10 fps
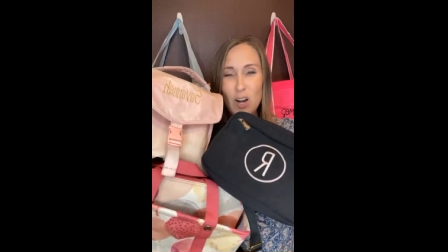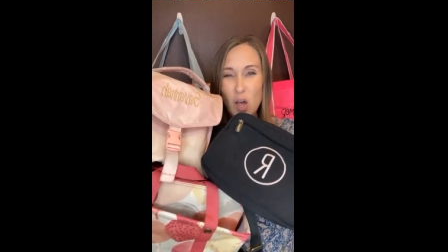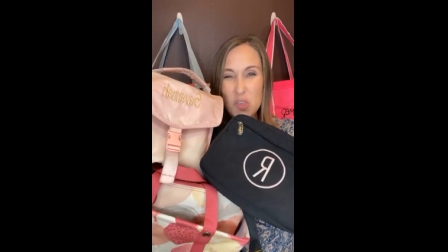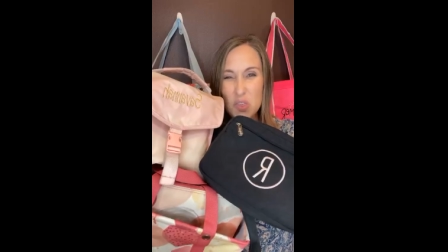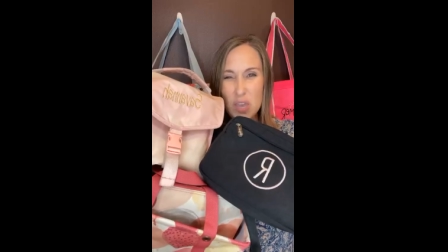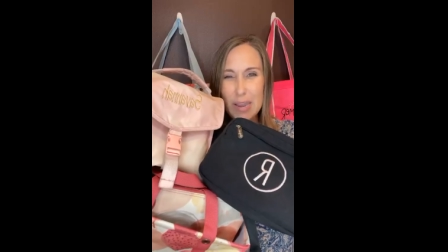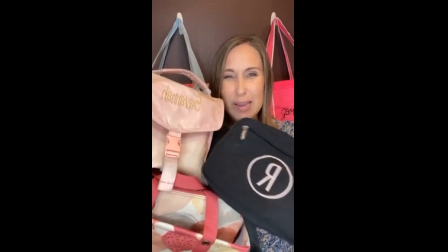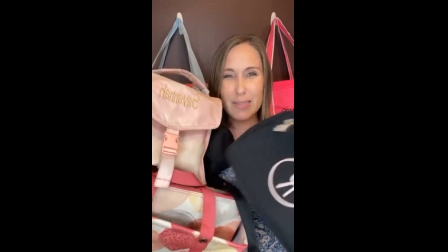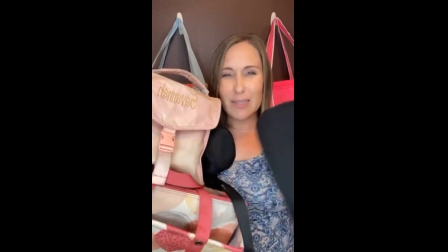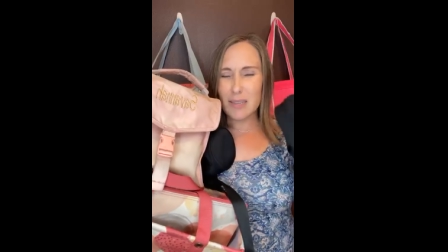Get all the
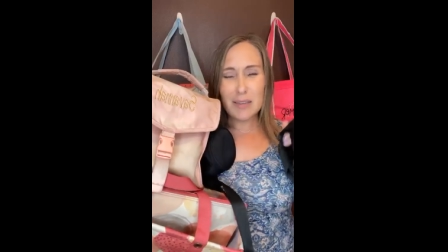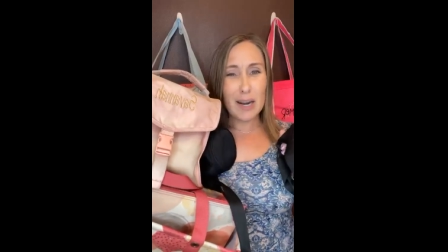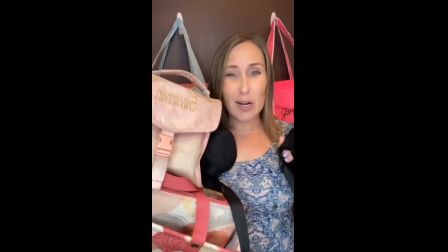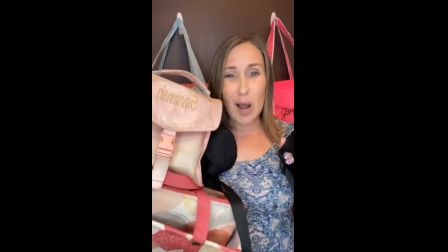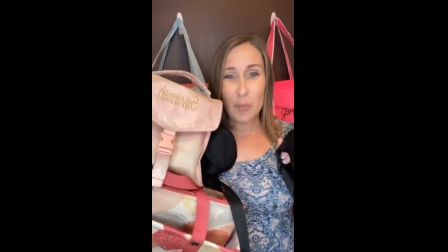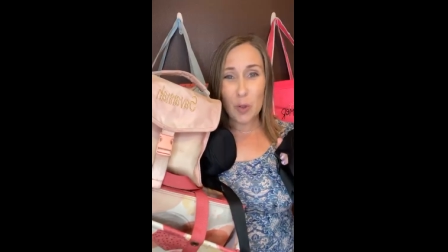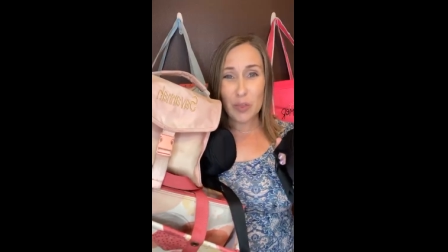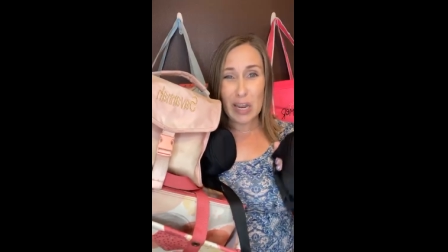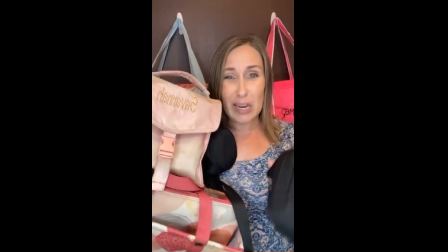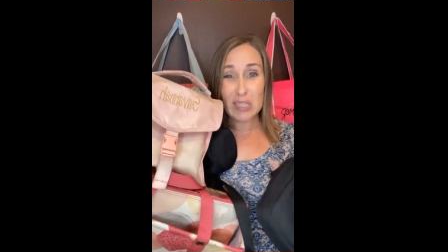things, get a
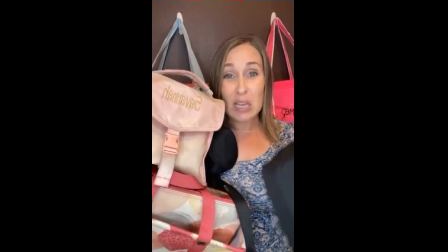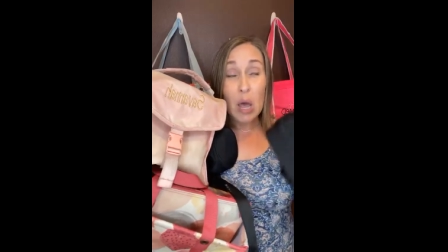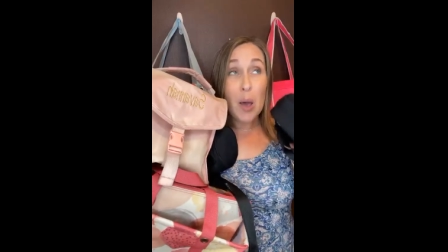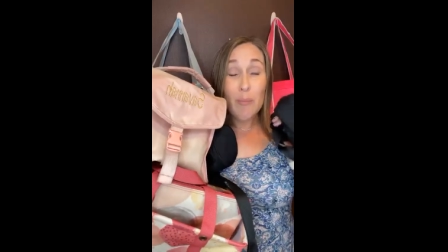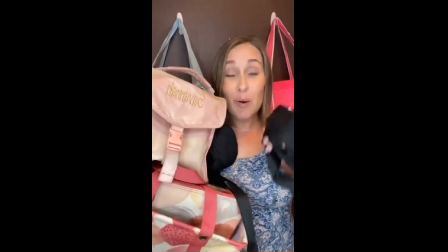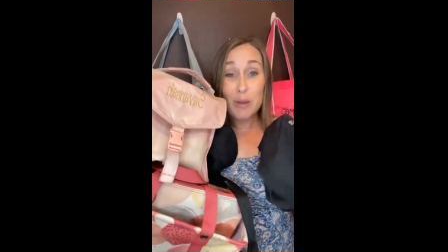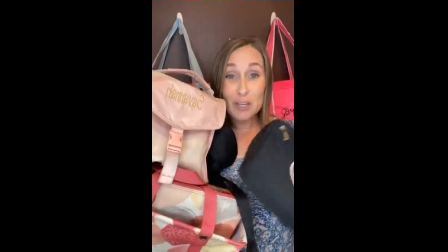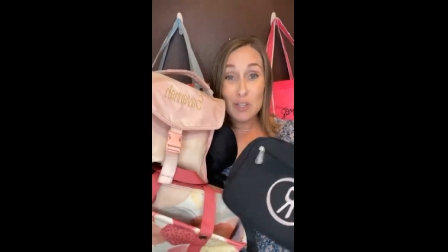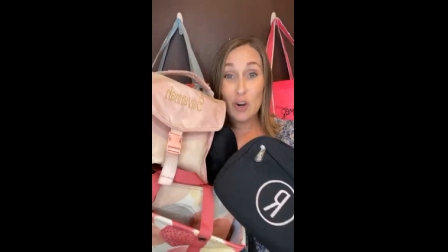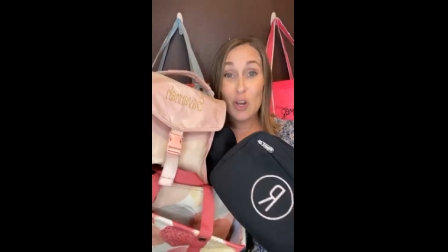couple things, but
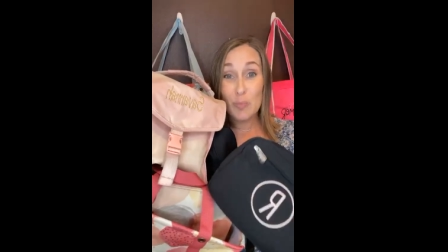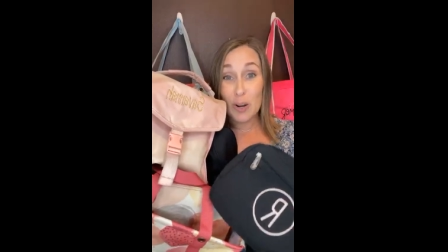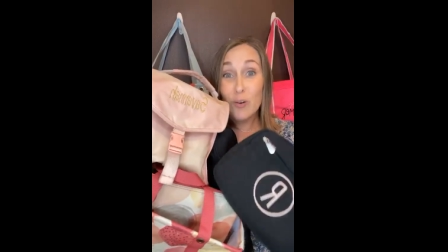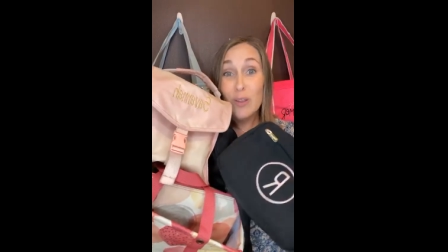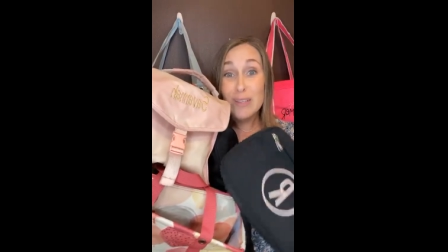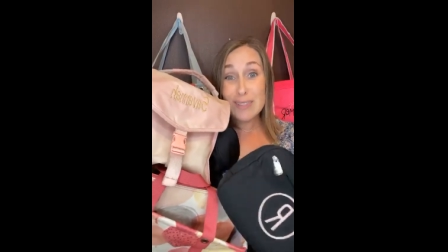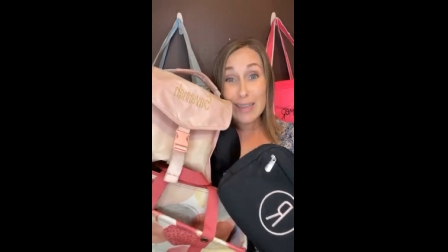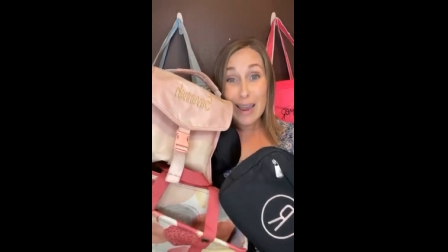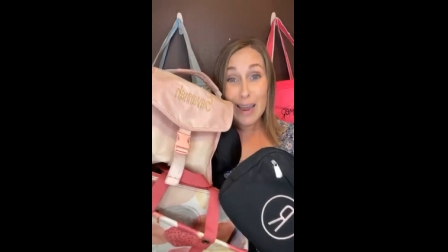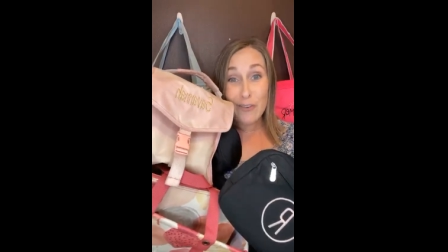make sure you bundle
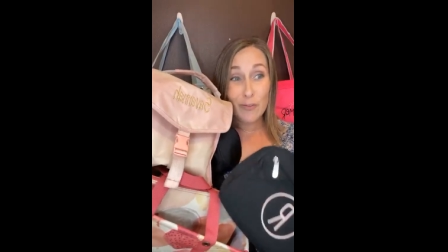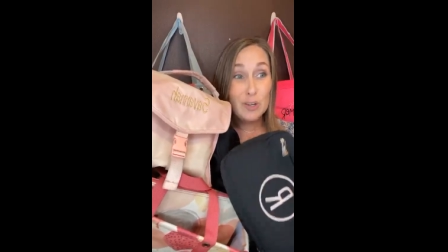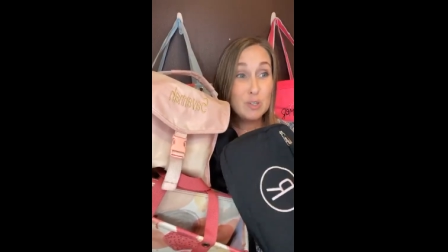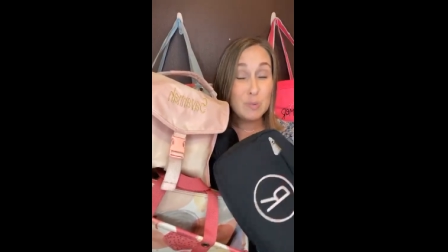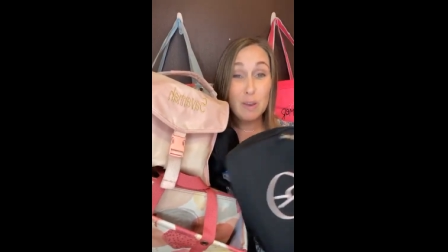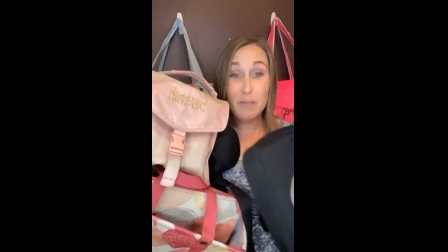and save when